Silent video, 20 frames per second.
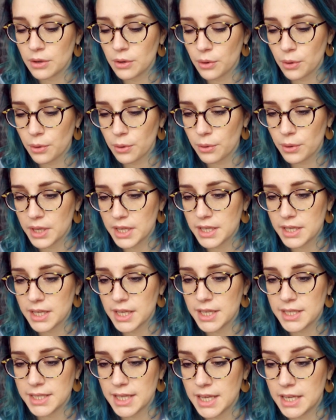who
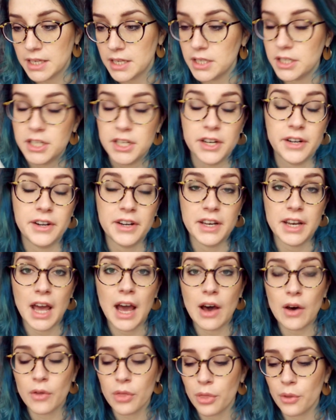is a Nigerian
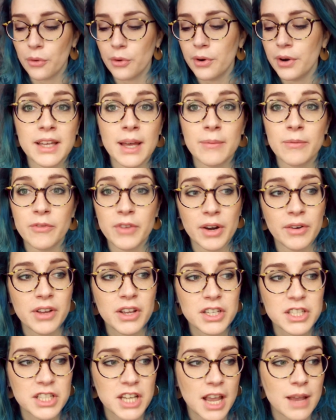author. I'm very
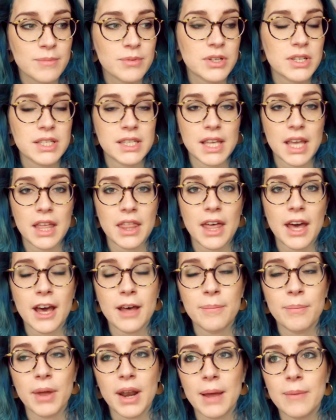ashamed to say that,
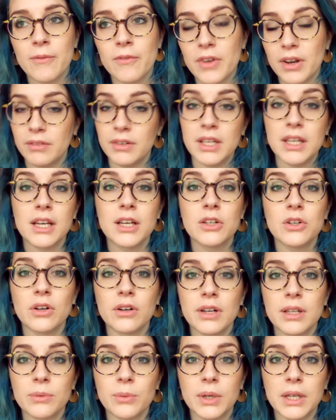but I'm very
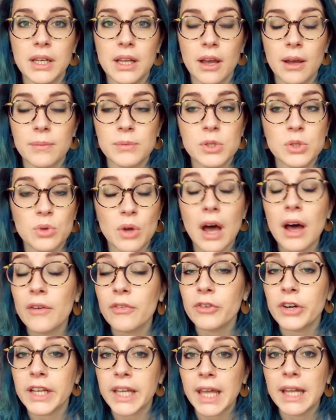ignorant when it comes to
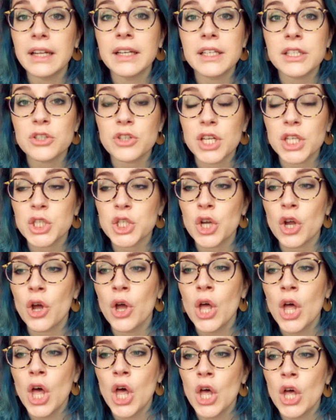African literature.
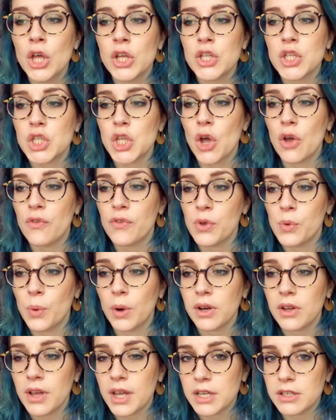So if you want
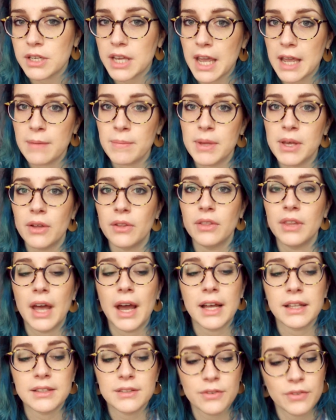to educate me on
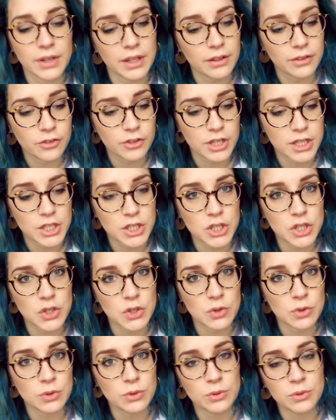that, feel free
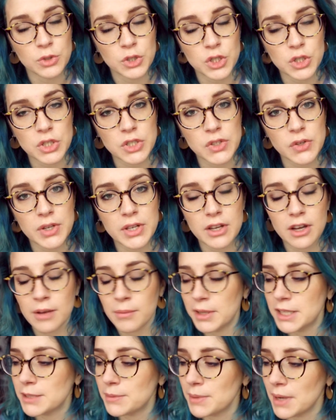to do so in the
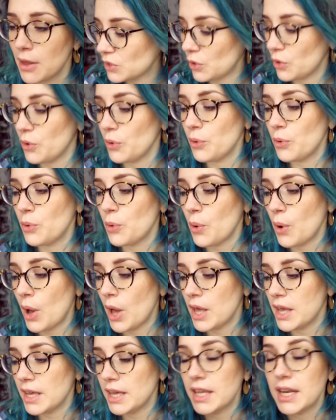comments below. So
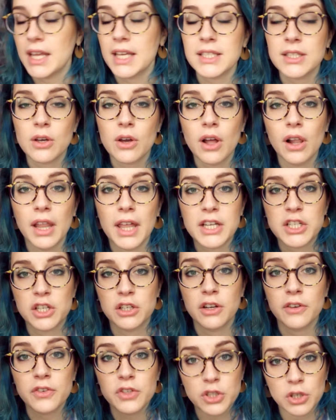it is a collection
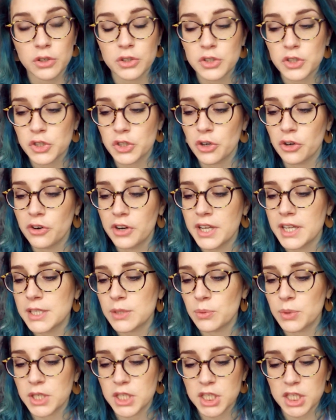of short stories
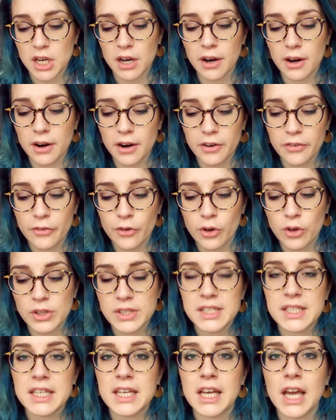which are
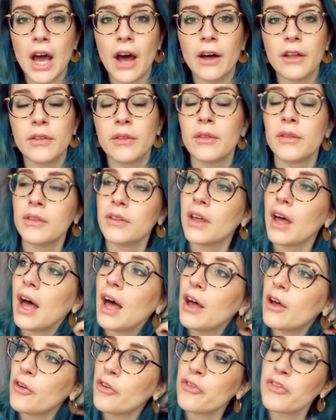focusing on
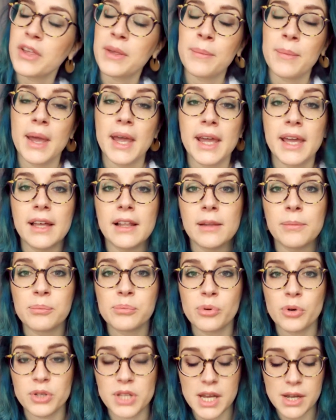a female
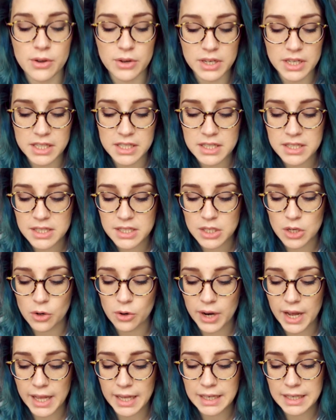protagonist, or
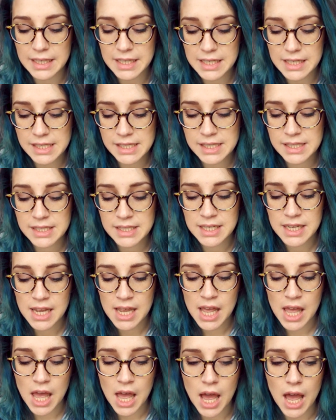at least
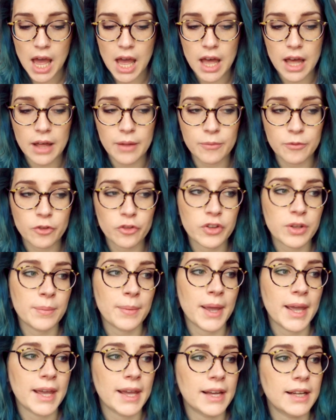
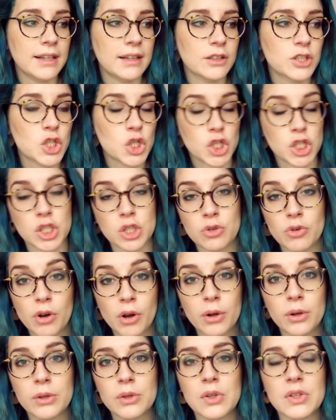female
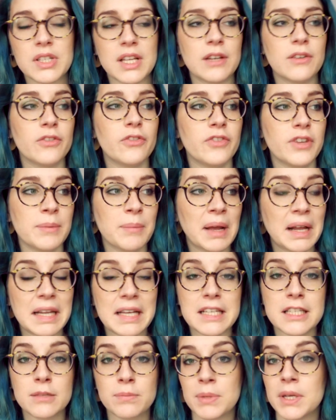struggles and female
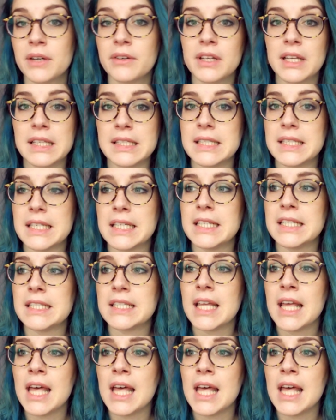experiences.